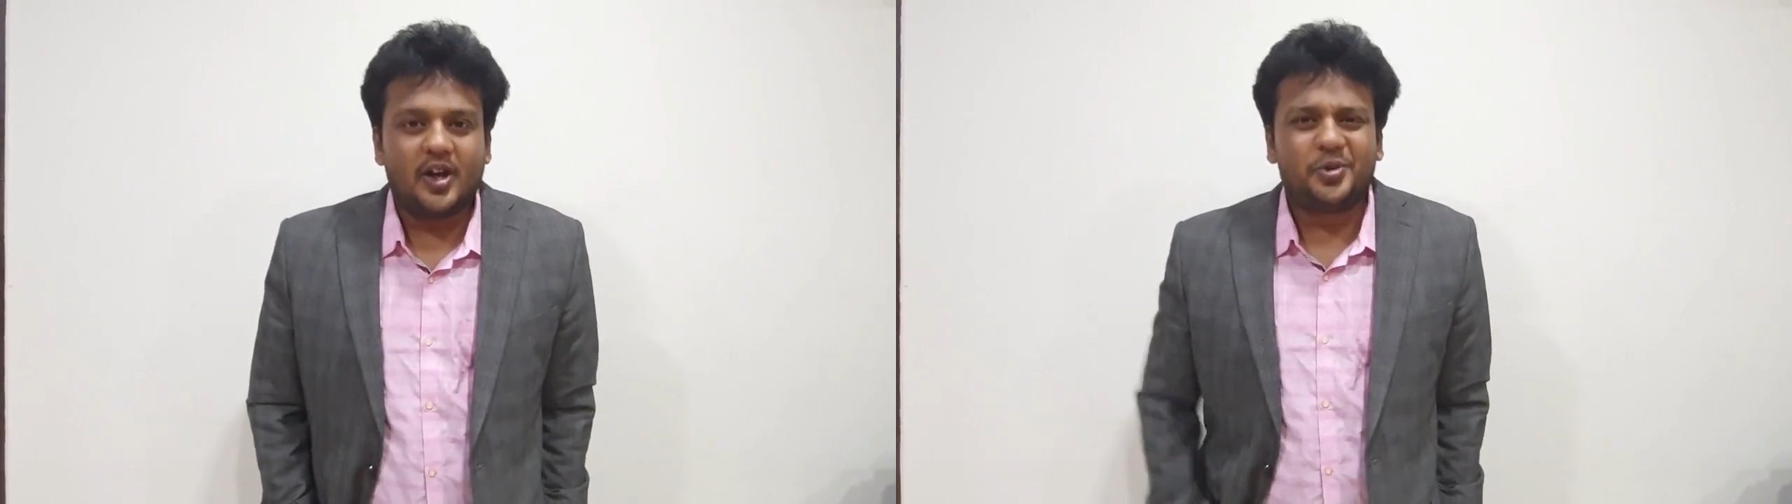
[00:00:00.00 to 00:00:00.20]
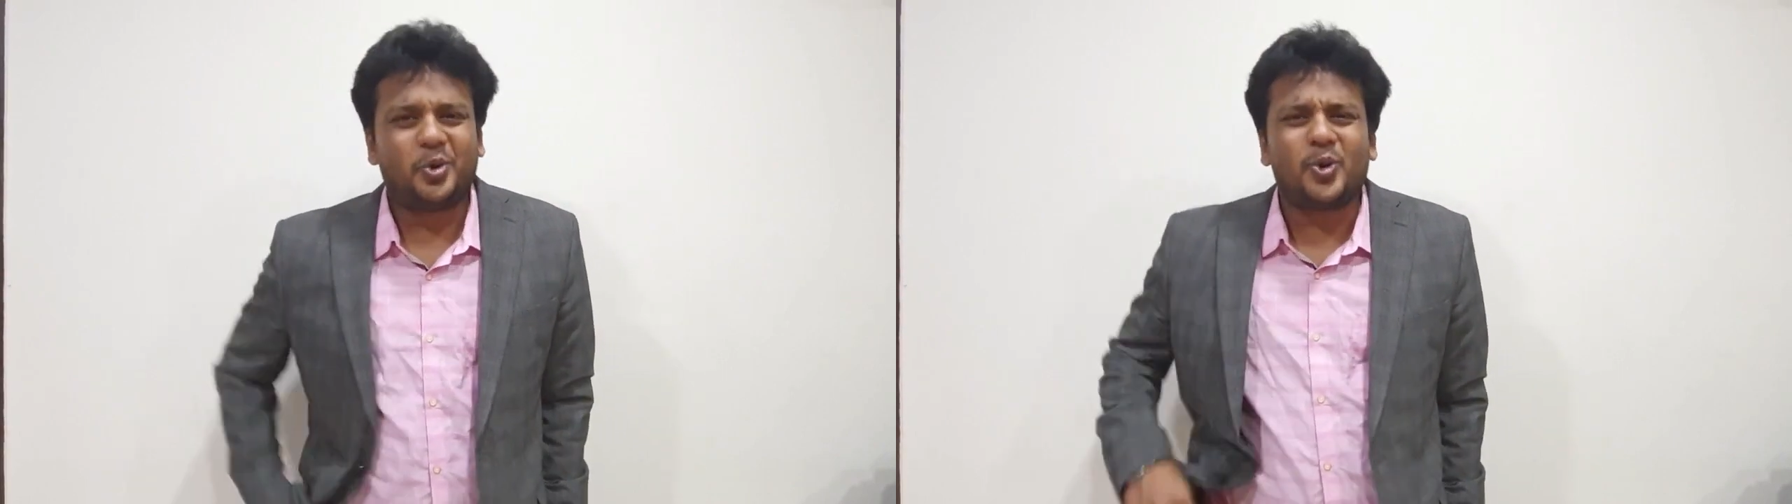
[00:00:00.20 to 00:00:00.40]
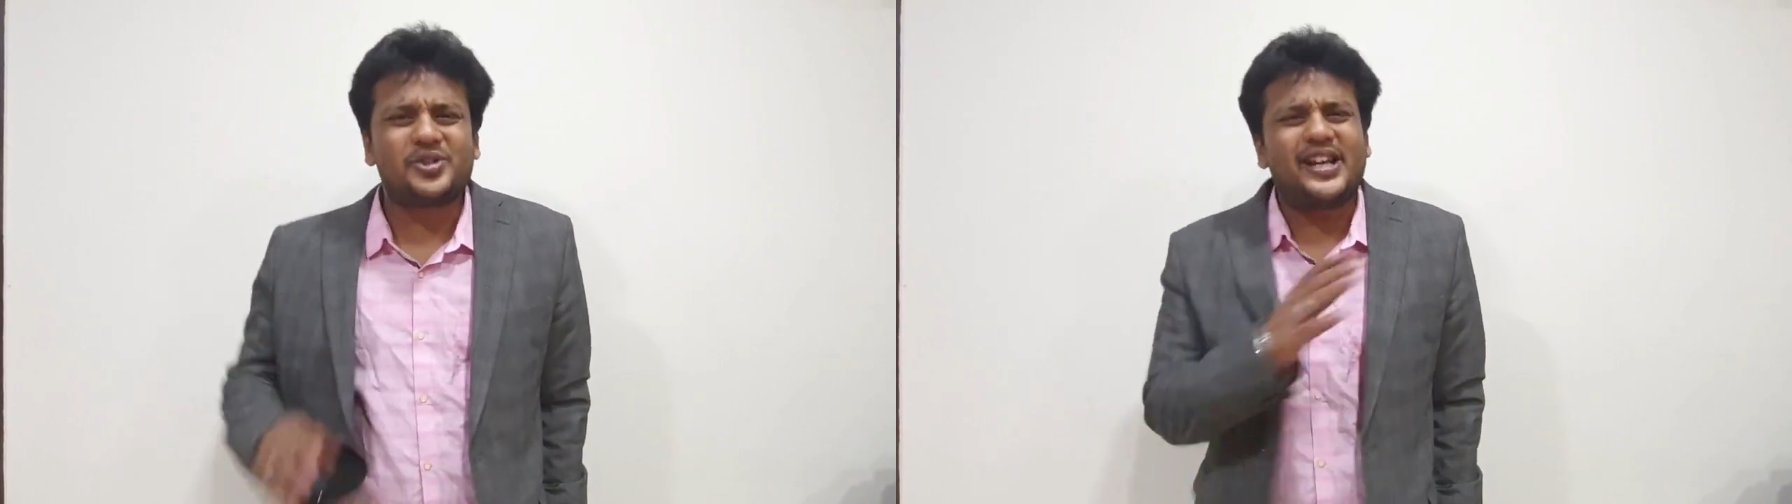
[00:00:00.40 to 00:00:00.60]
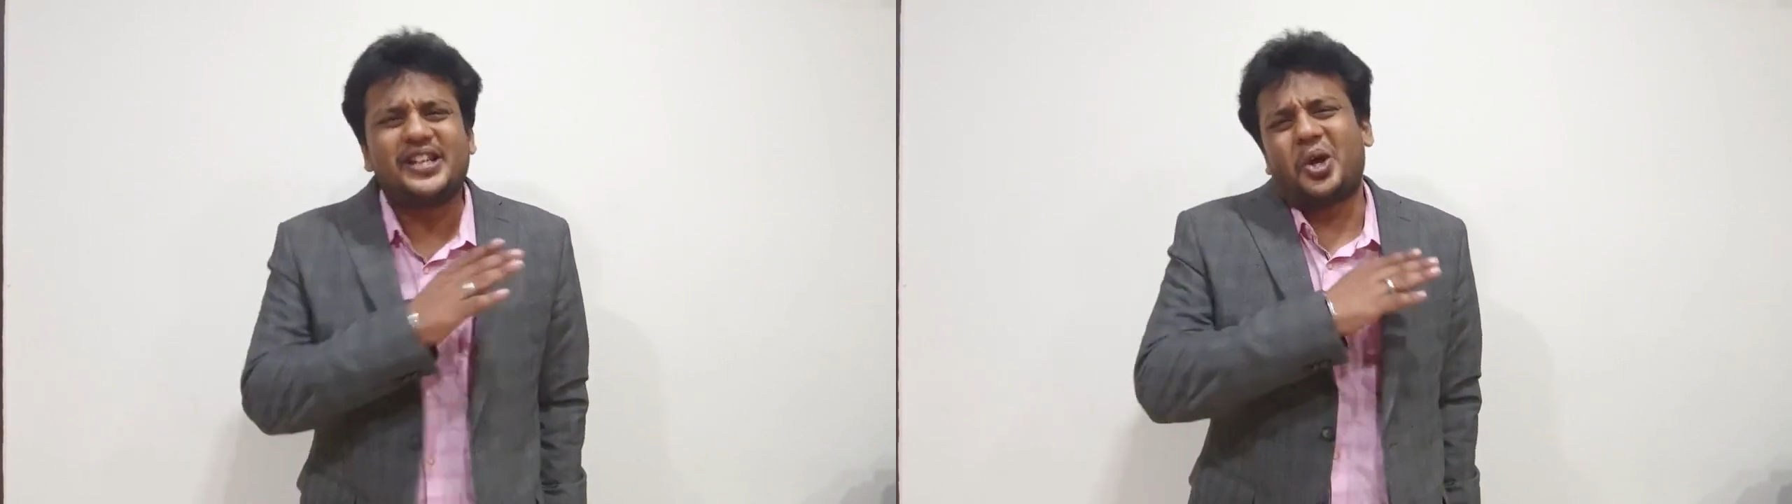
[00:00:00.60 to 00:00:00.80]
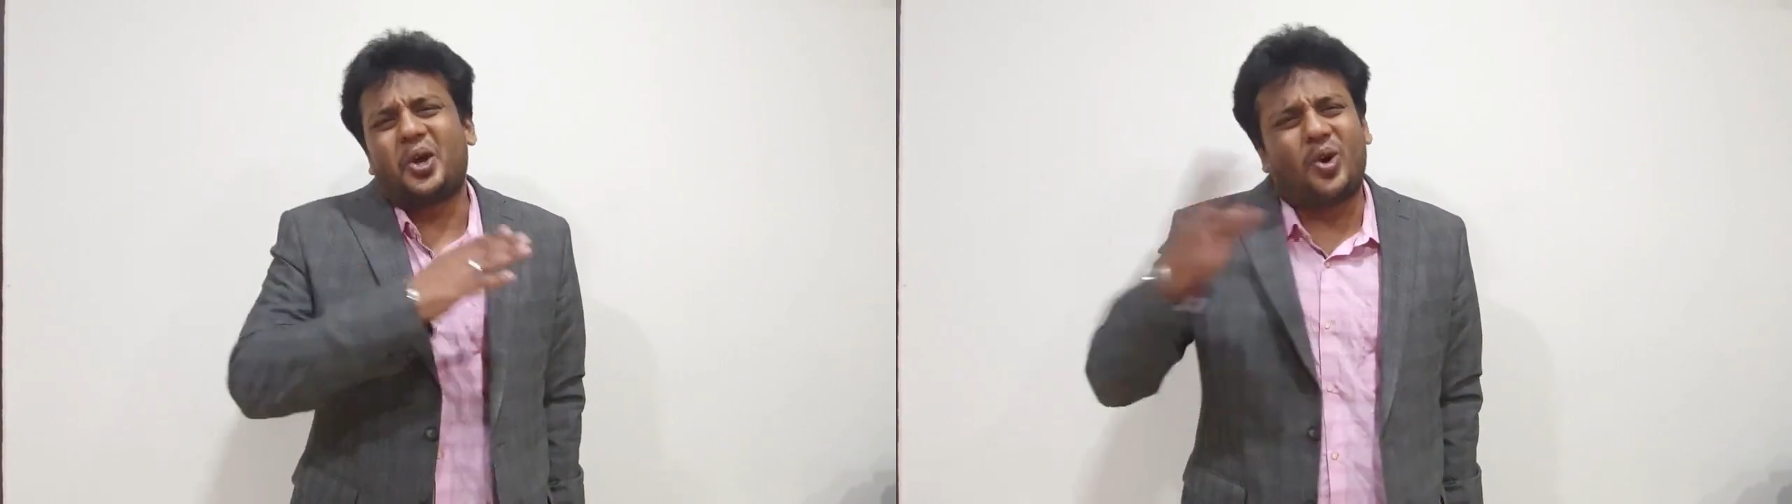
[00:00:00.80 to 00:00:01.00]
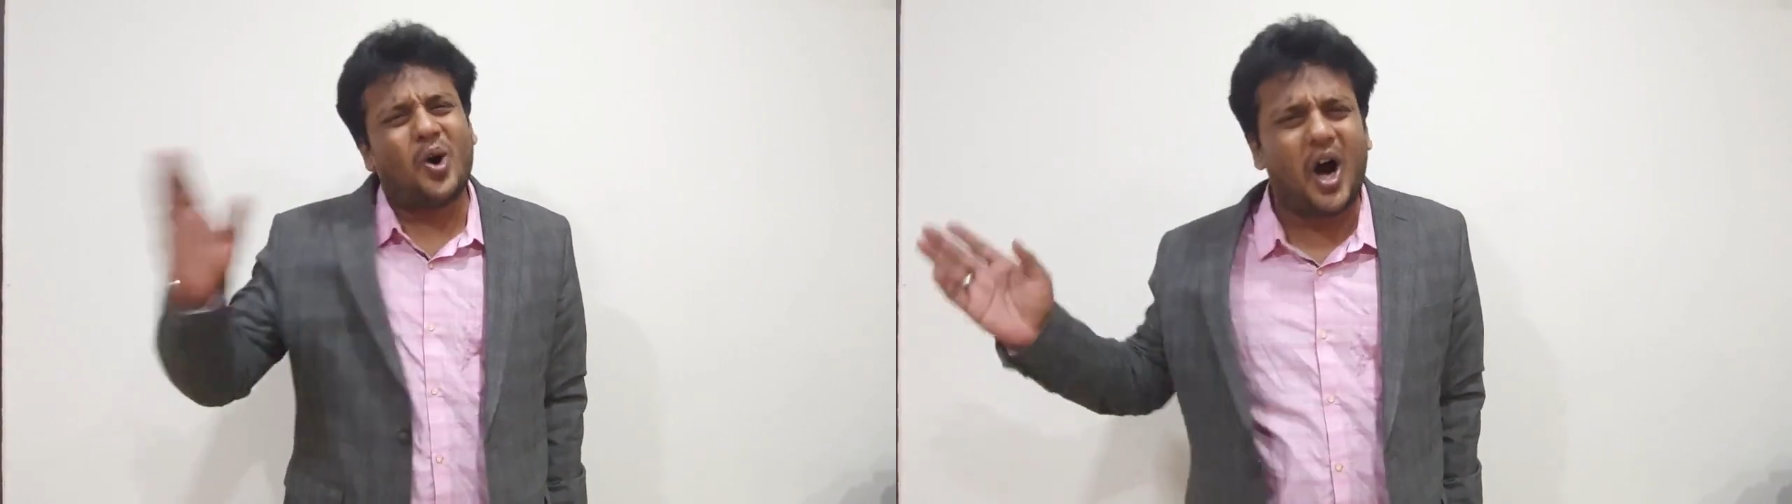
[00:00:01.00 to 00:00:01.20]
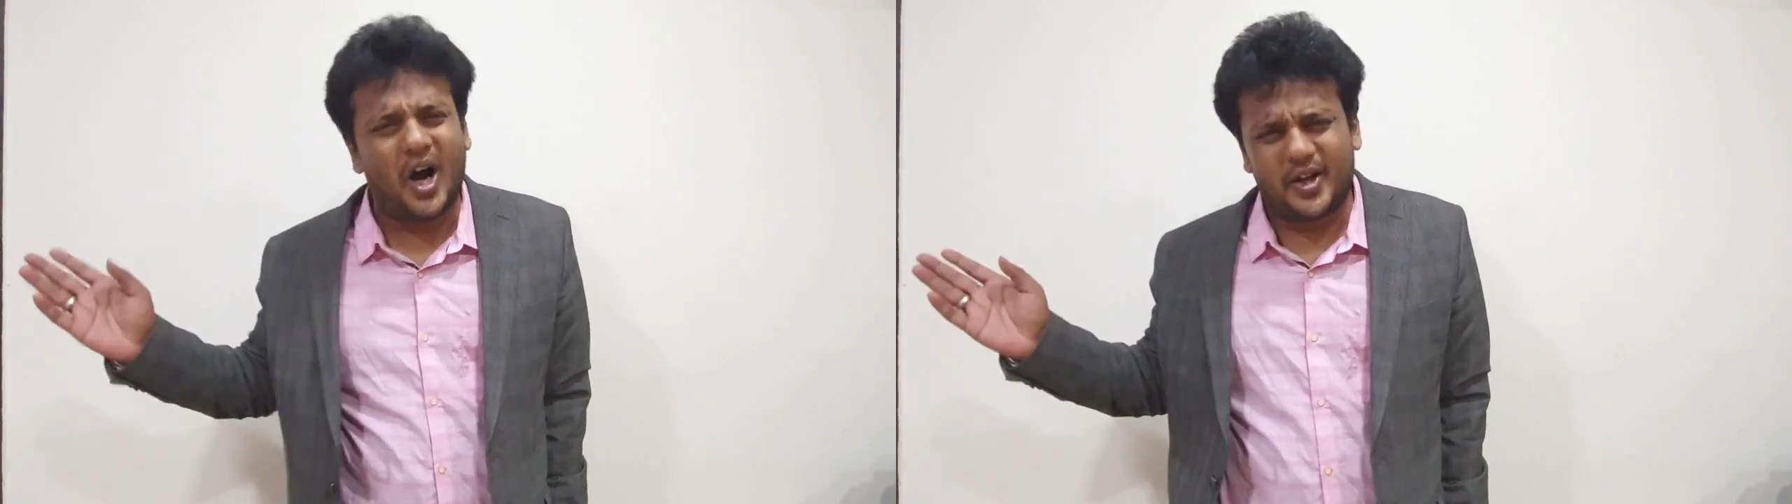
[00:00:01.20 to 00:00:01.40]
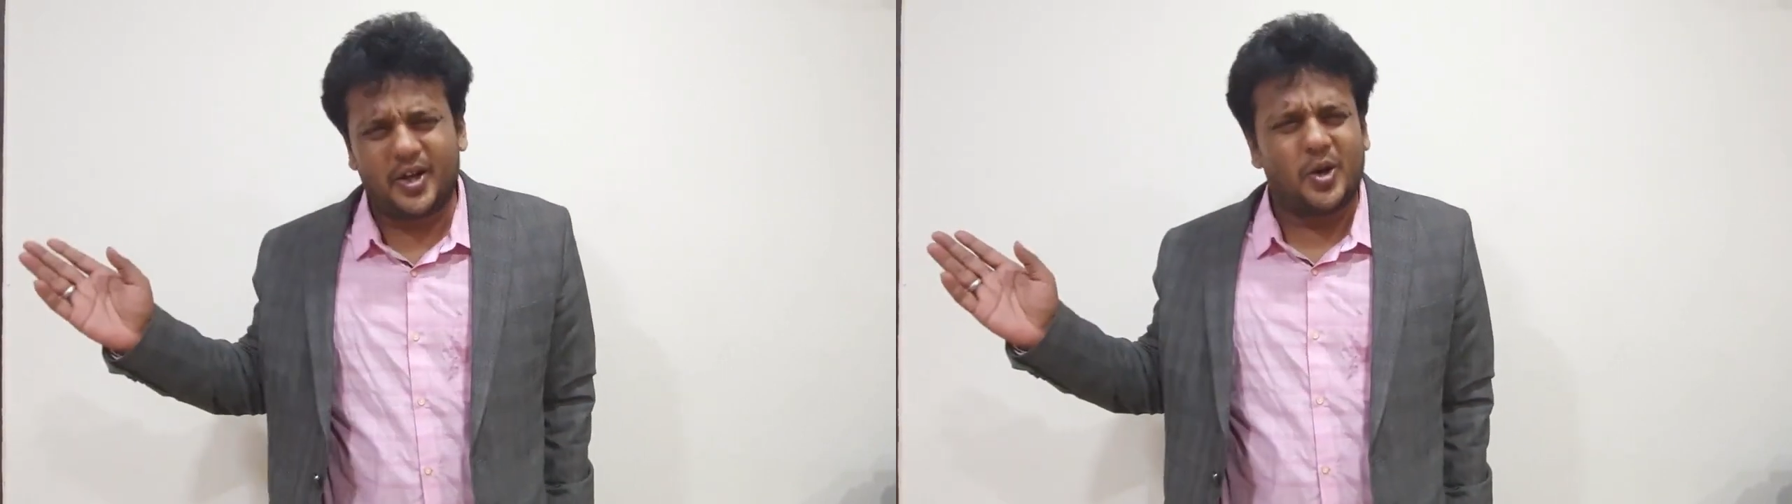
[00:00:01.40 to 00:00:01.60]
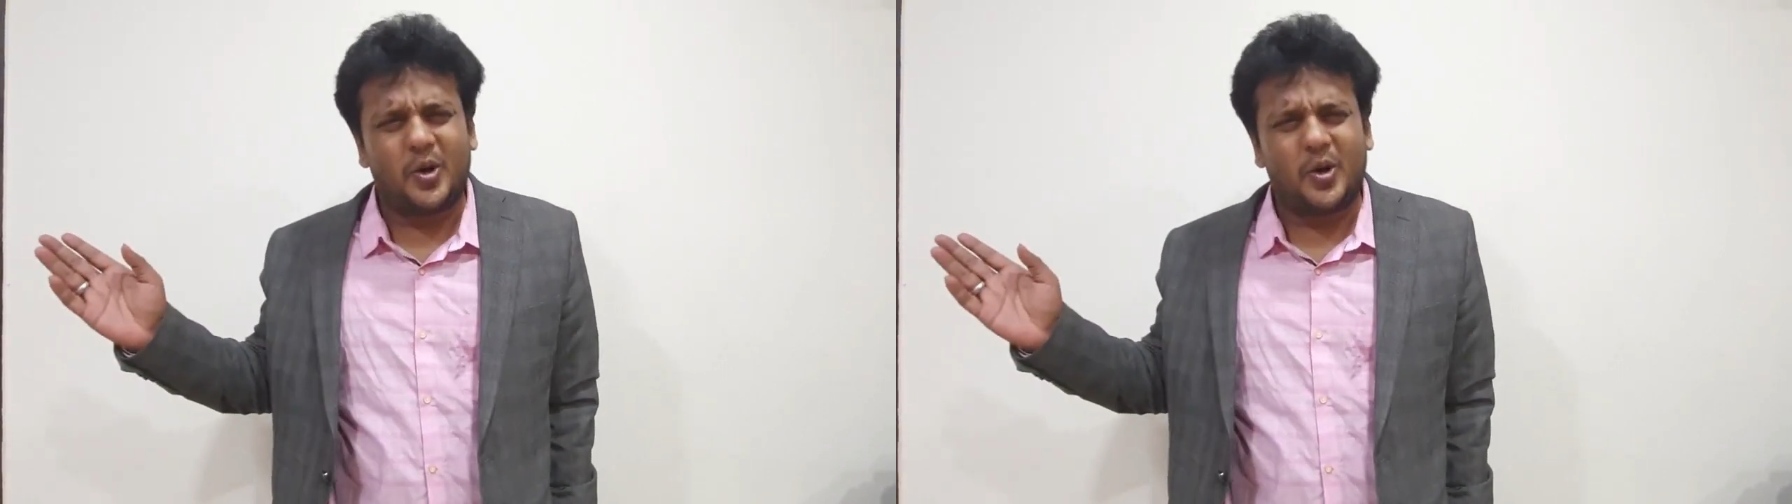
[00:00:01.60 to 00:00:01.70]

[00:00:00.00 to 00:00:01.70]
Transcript: those days are gone,